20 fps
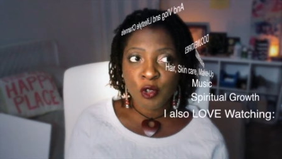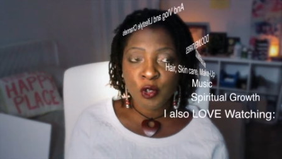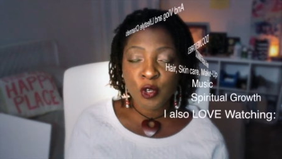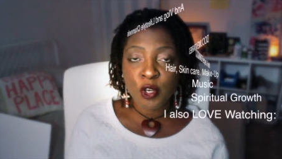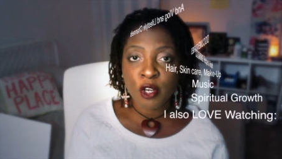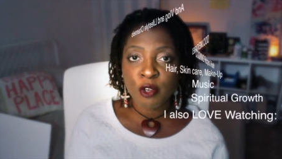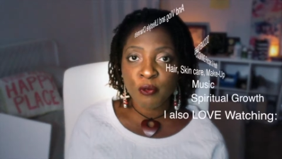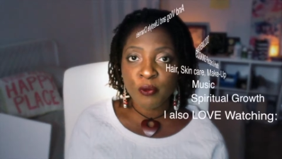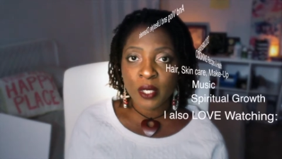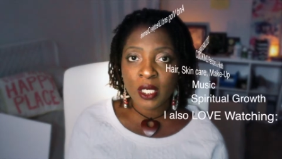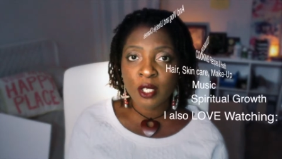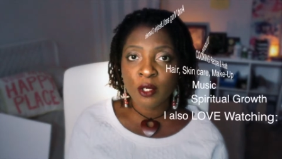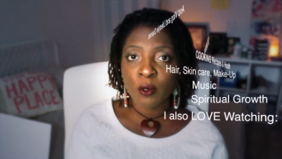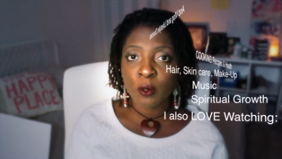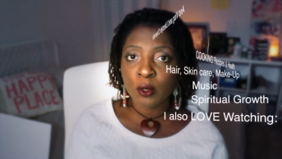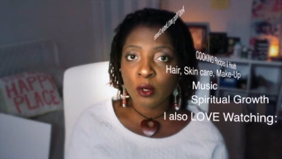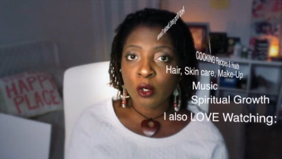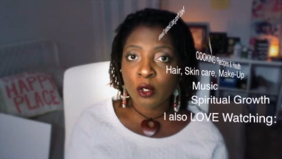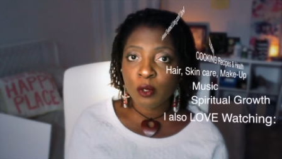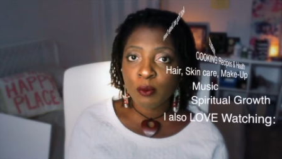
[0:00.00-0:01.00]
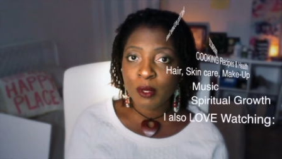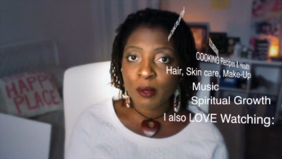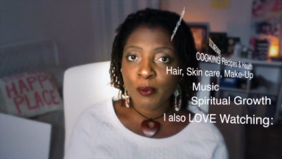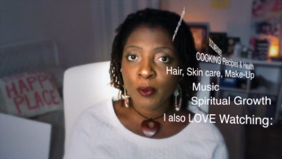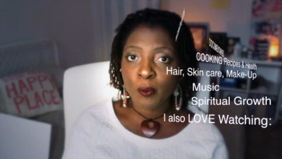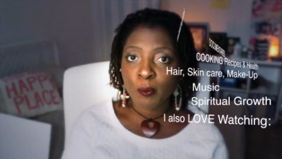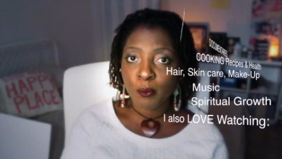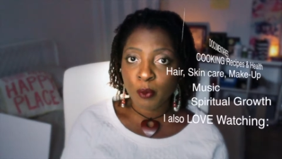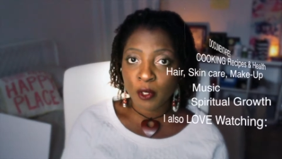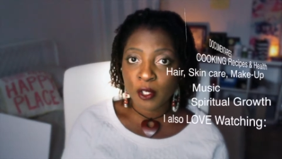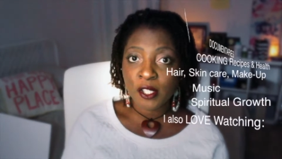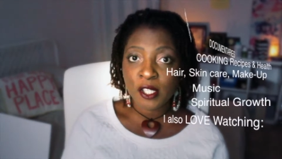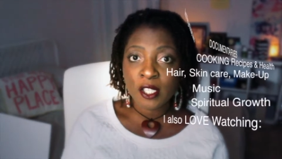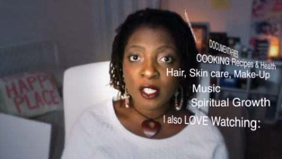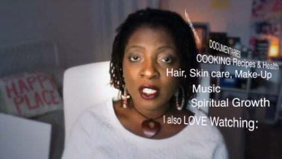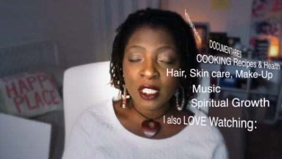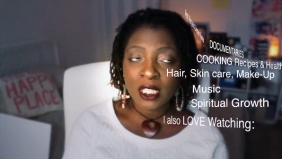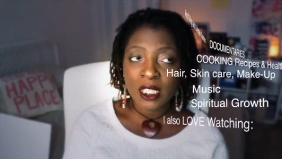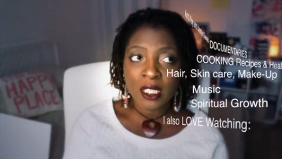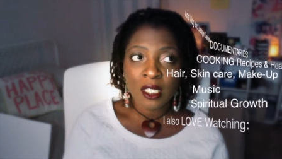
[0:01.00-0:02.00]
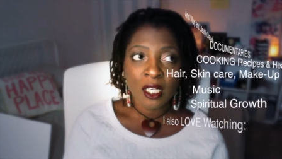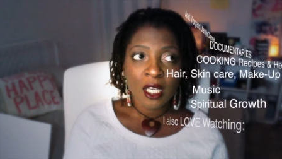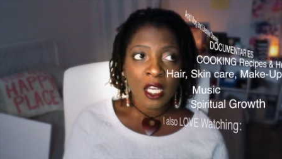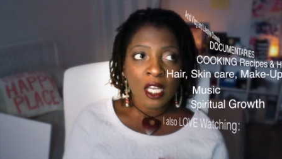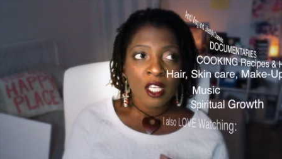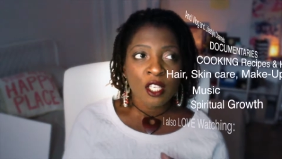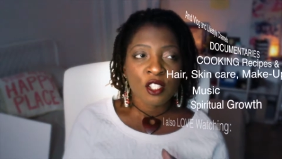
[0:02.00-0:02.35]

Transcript: you don't really know those people personally